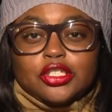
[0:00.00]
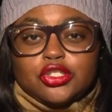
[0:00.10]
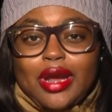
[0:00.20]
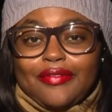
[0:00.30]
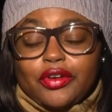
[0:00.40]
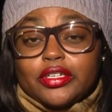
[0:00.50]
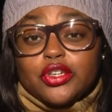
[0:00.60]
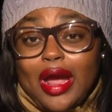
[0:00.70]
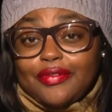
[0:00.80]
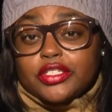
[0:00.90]
Driver,
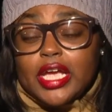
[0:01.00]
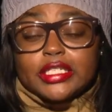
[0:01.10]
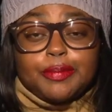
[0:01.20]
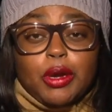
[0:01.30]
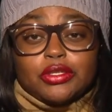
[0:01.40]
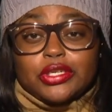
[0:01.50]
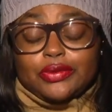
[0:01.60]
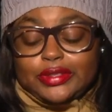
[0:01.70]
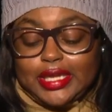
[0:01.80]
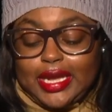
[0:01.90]
drivers I spoke
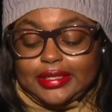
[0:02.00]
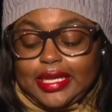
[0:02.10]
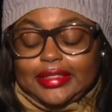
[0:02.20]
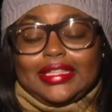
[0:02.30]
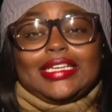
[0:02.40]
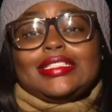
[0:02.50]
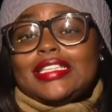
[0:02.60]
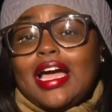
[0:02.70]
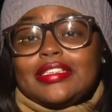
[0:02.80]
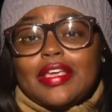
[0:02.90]
to say that these
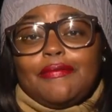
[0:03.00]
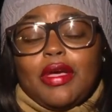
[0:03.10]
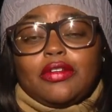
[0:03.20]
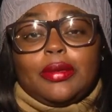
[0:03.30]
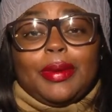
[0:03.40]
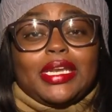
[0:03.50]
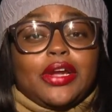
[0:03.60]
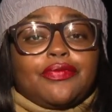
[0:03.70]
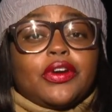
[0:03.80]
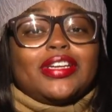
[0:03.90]
signs have only been
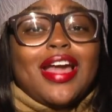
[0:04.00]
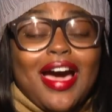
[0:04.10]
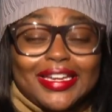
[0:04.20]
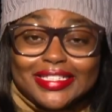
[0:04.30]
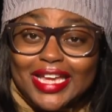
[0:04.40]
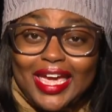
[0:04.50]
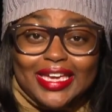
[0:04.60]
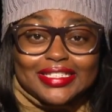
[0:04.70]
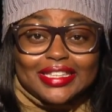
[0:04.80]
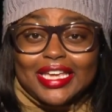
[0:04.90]
here for nine
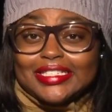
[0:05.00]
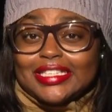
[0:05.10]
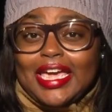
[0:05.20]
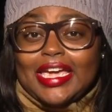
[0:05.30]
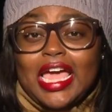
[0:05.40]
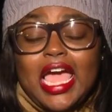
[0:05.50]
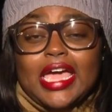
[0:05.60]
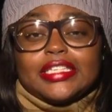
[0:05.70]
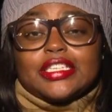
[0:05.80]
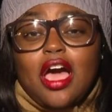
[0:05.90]
days, and they say
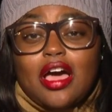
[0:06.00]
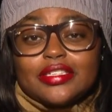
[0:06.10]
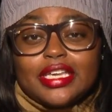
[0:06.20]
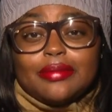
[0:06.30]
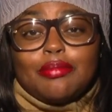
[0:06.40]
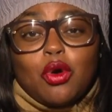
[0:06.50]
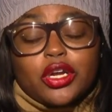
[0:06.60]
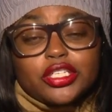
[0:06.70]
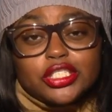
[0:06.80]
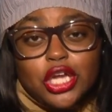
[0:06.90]
it's causing more
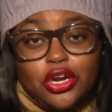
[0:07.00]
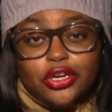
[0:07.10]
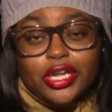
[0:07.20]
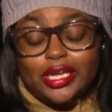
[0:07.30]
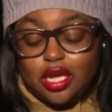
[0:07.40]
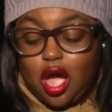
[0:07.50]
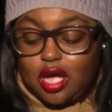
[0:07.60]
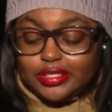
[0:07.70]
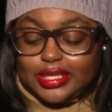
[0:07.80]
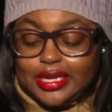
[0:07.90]
concern and
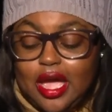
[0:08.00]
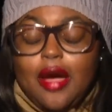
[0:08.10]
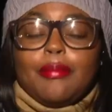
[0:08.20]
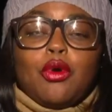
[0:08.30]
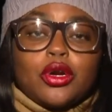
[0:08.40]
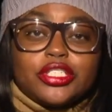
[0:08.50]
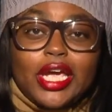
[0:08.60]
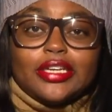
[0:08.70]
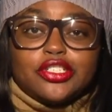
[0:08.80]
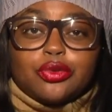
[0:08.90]
causing more
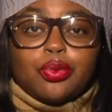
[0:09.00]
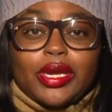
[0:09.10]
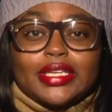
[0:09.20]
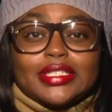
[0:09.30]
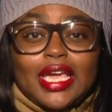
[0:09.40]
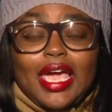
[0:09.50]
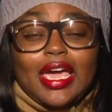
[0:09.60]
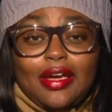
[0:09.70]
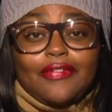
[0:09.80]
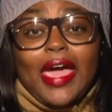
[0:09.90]
danger risk
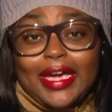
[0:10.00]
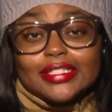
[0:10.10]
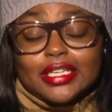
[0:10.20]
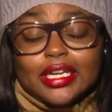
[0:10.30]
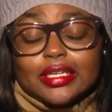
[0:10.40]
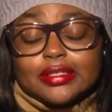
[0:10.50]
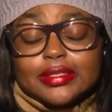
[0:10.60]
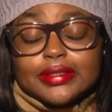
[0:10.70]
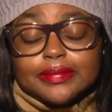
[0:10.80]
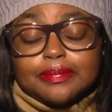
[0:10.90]
of
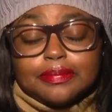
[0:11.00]
accidents.